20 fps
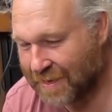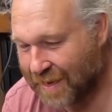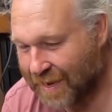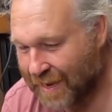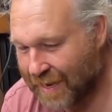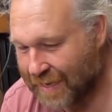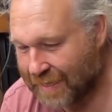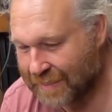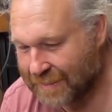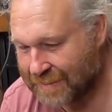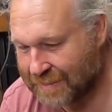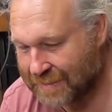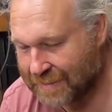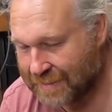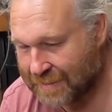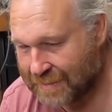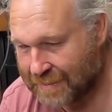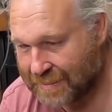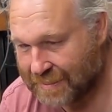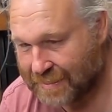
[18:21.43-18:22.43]

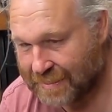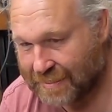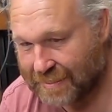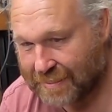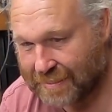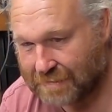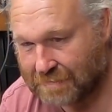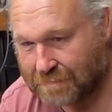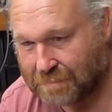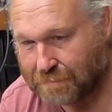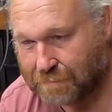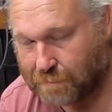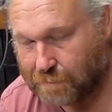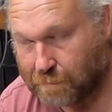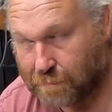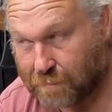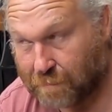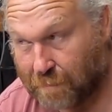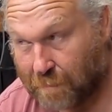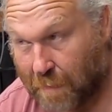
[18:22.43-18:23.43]
And
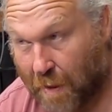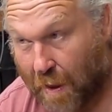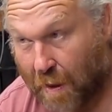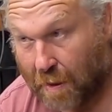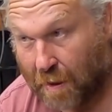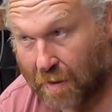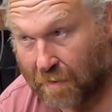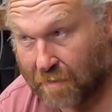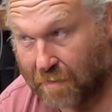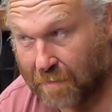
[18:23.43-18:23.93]
I've